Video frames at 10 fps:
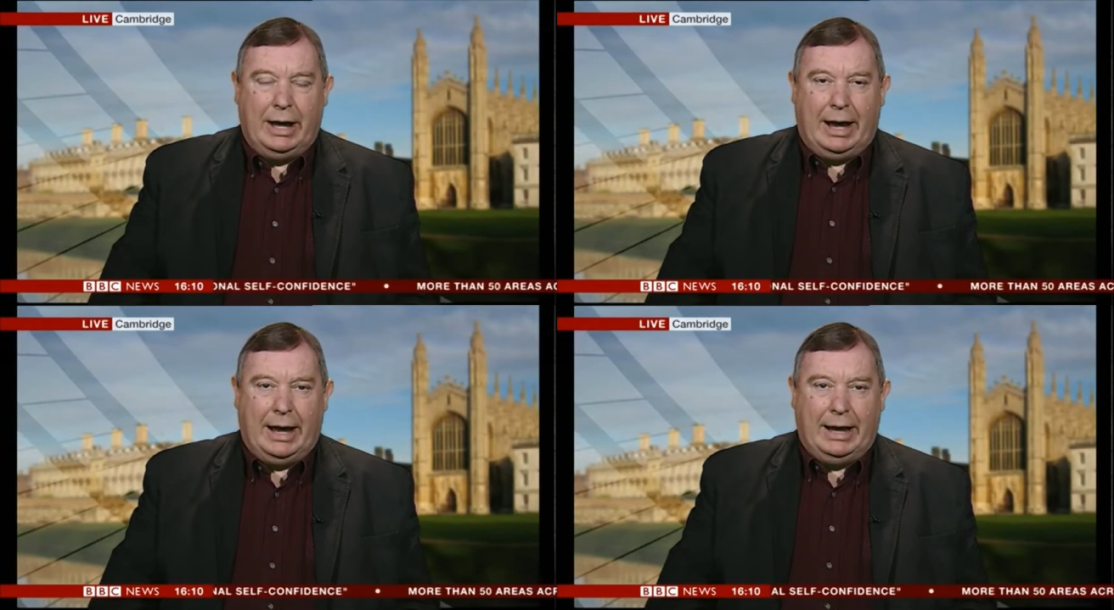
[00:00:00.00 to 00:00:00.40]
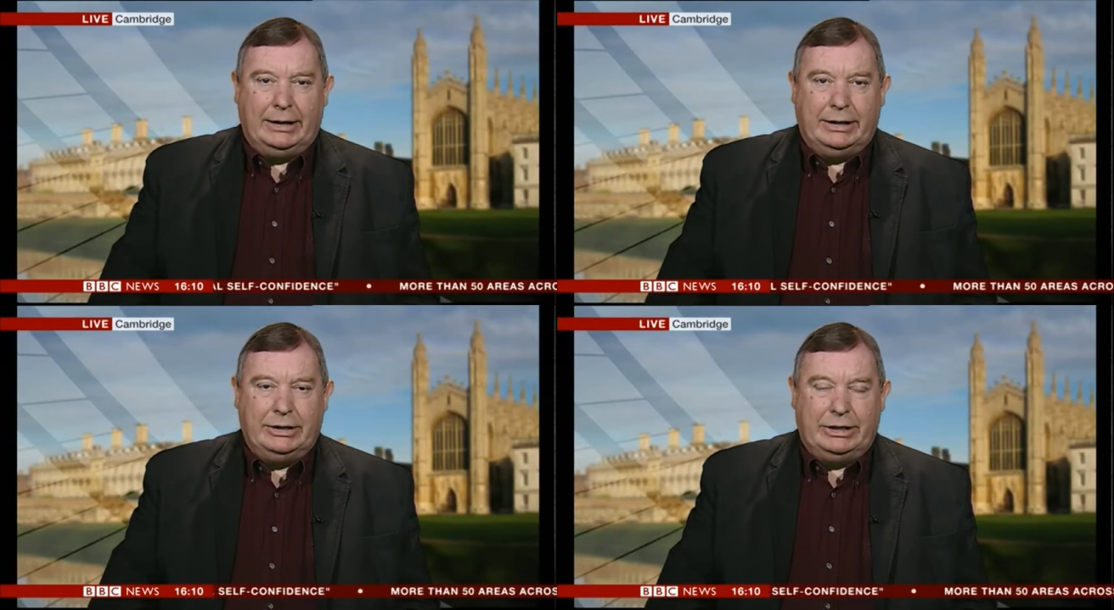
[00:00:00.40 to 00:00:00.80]

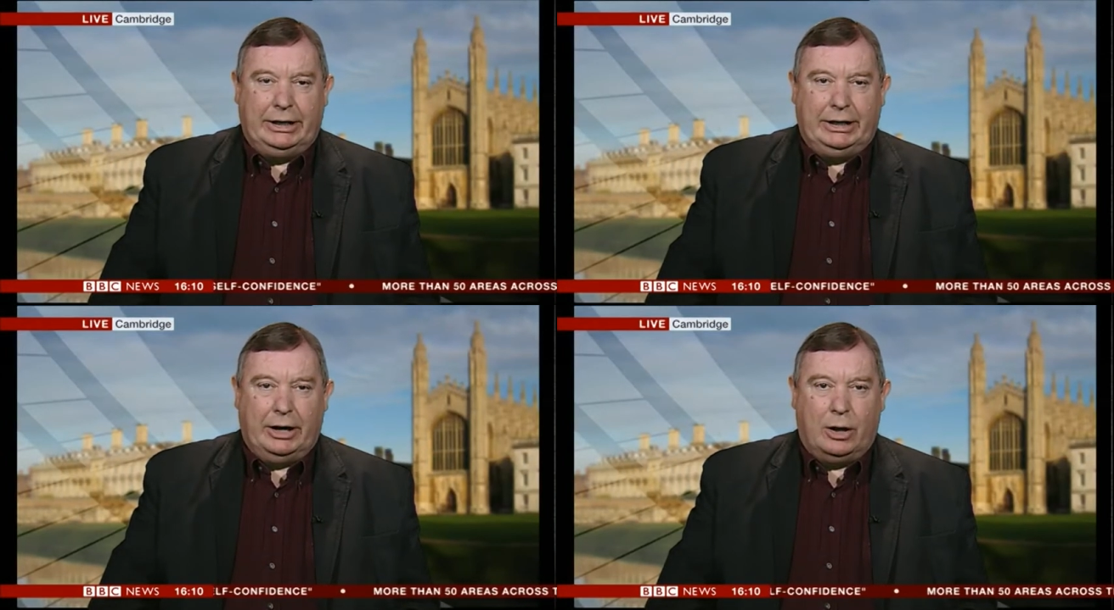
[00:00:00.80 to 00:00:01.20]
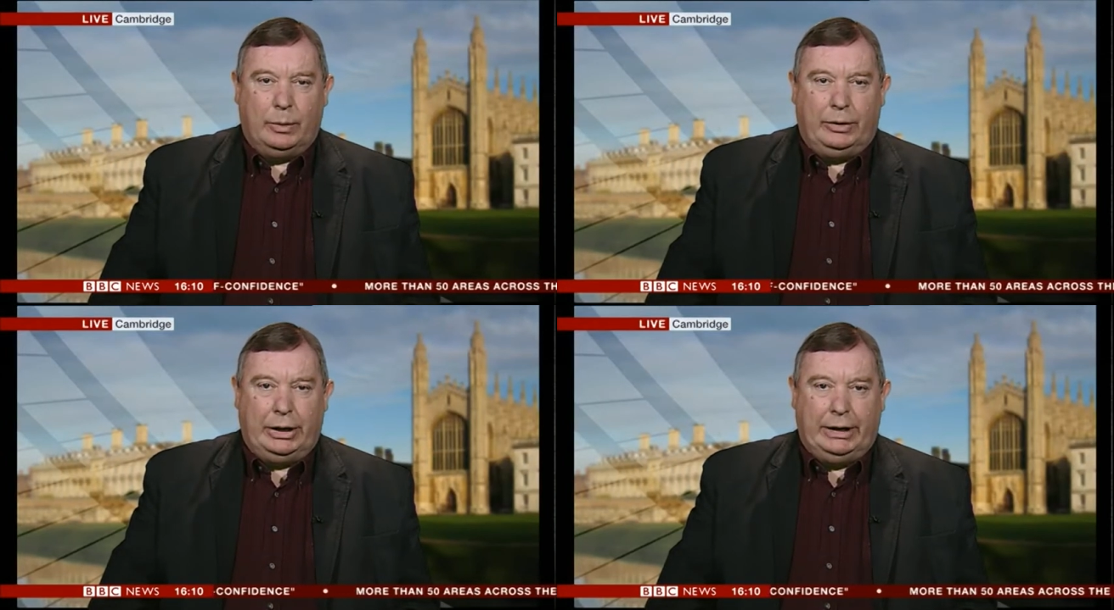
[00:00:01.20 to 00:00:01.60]
and indeed I
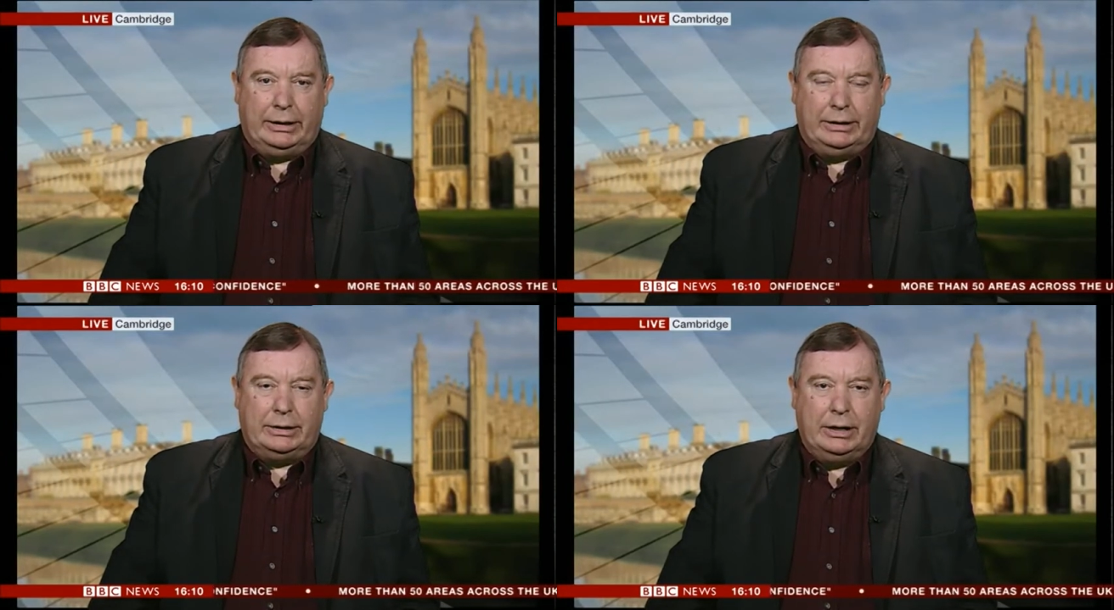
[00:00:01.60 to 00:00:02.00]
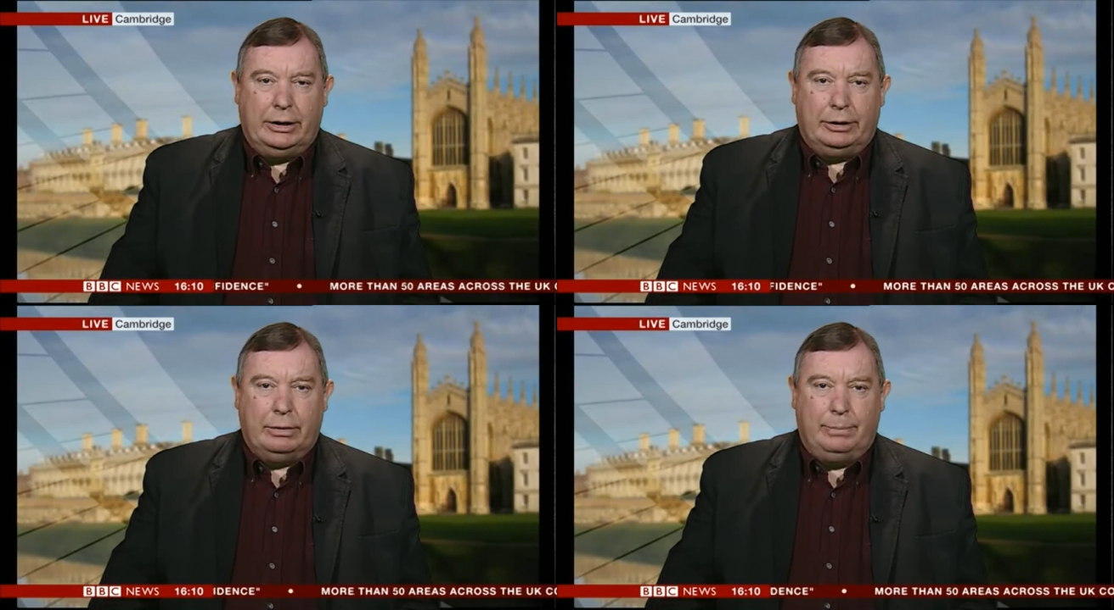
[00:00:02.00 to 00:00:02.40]
would think that
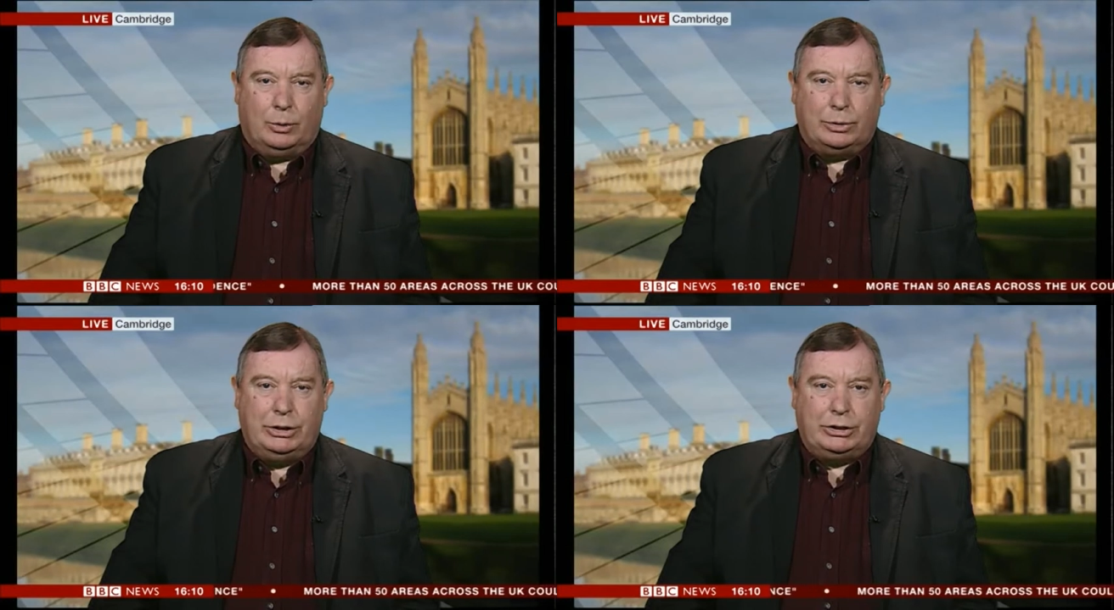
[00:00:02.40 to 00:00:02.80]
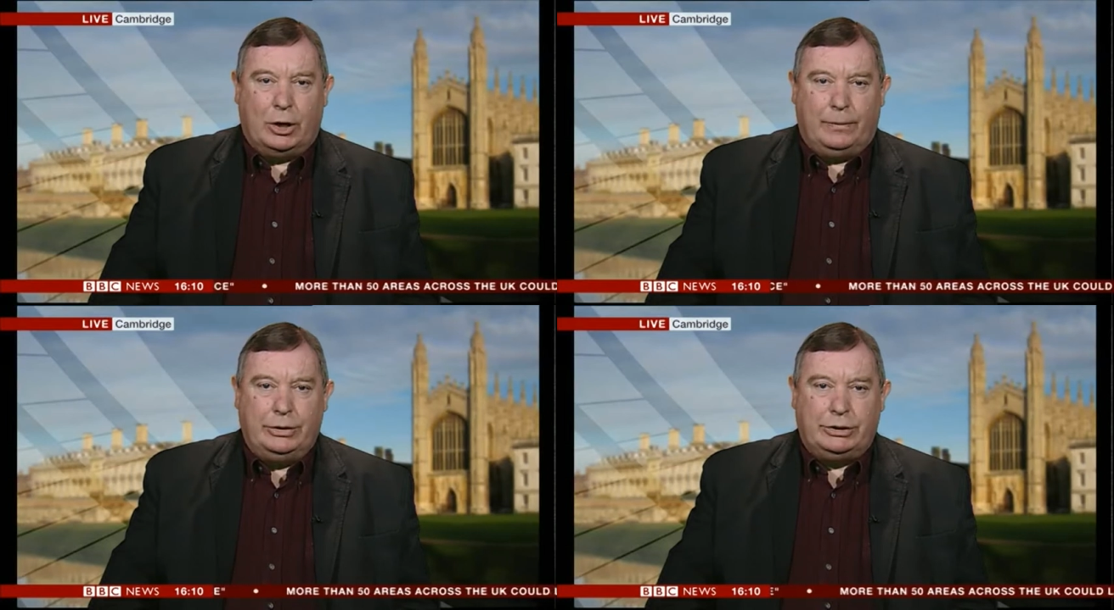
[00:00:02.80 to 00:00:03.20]
the report
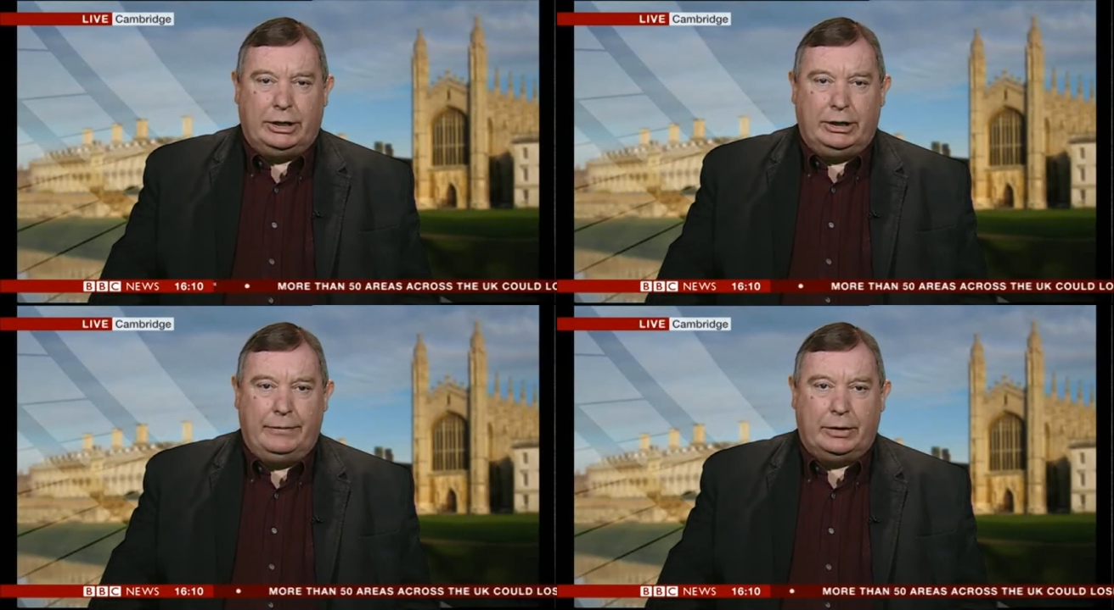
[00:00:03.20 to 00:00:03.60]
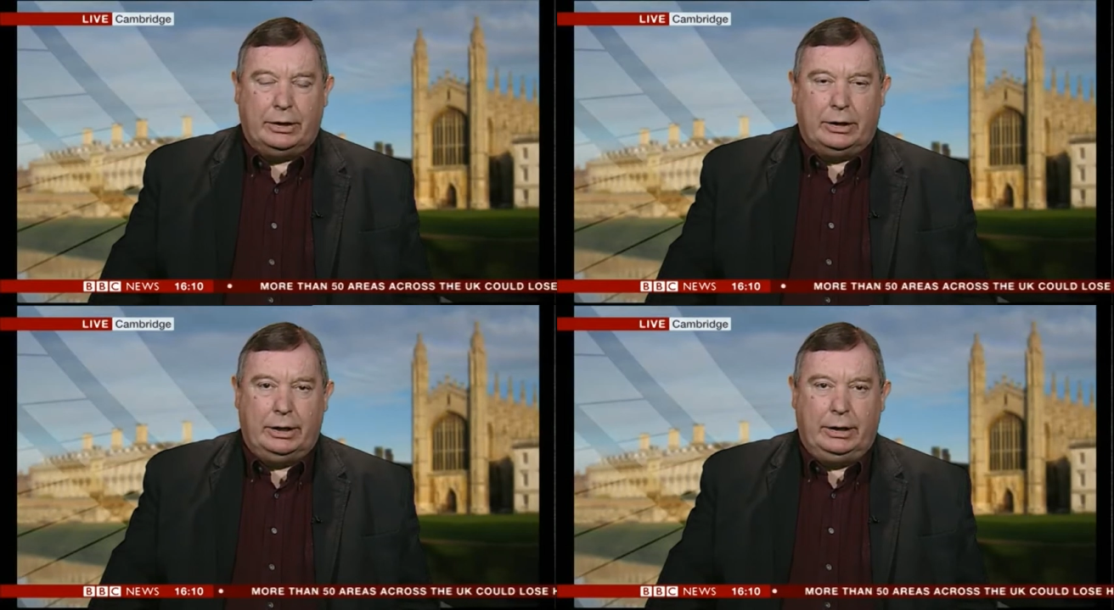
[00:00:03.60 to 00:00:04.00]
itself is
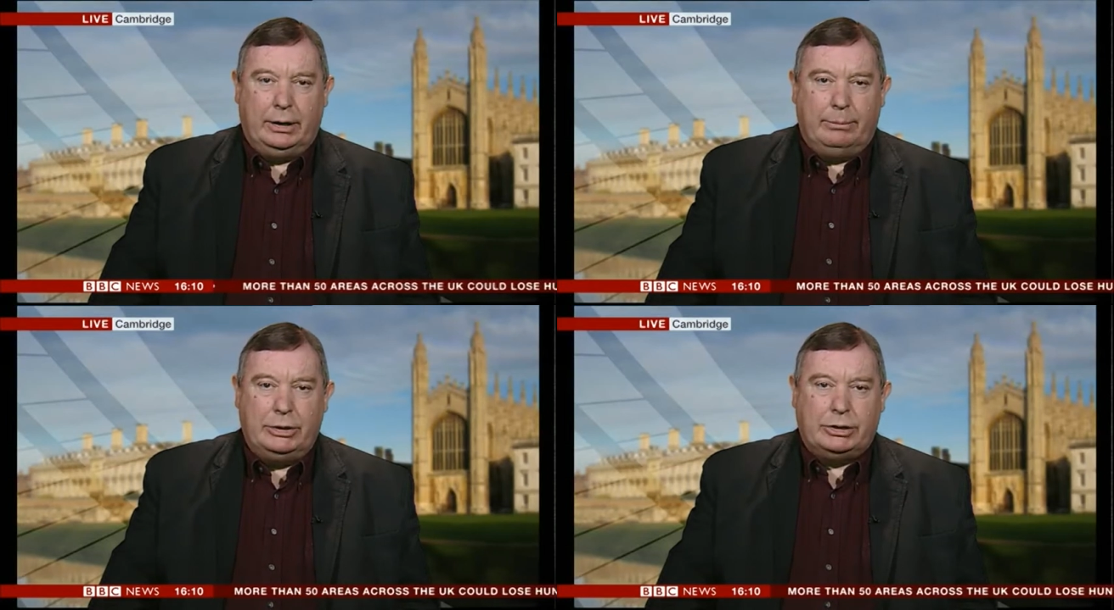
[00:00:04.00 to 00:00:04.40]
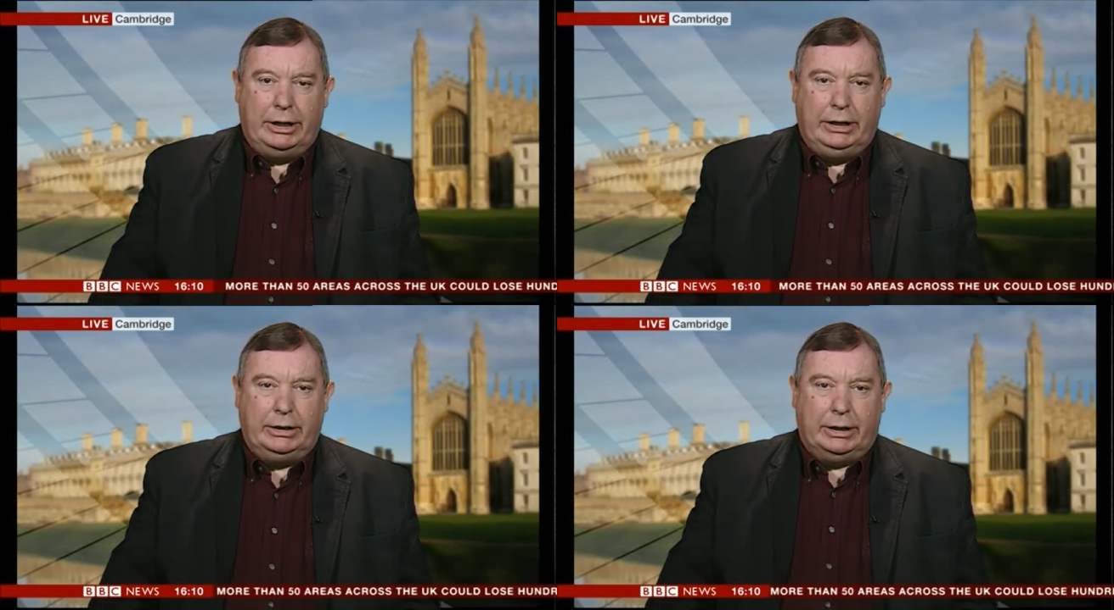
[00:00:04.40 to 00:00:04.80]
significantly
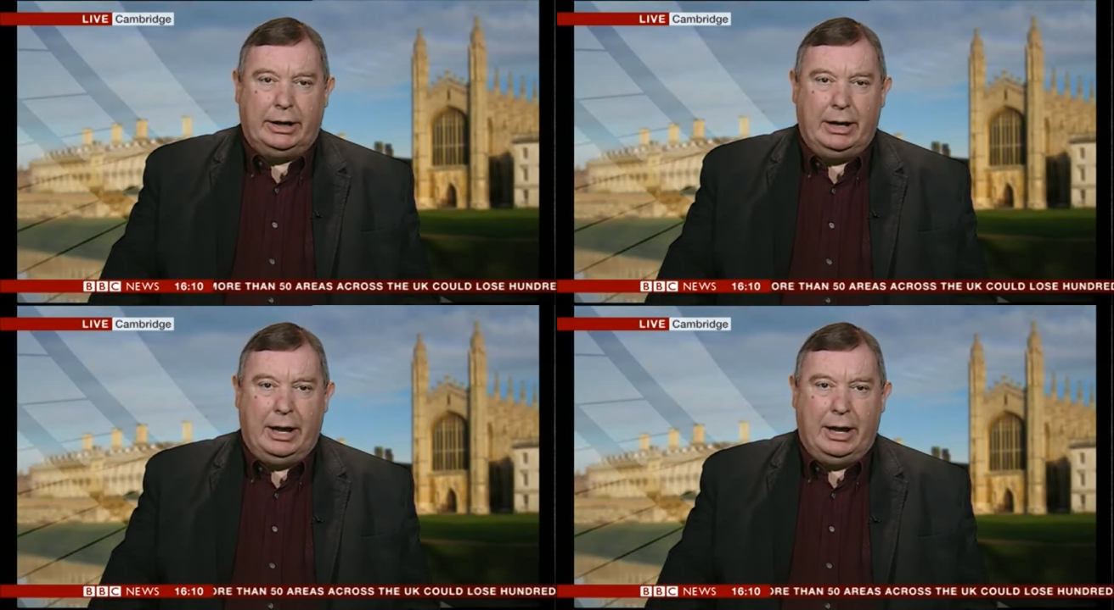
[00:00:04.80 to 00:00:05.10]
misleading,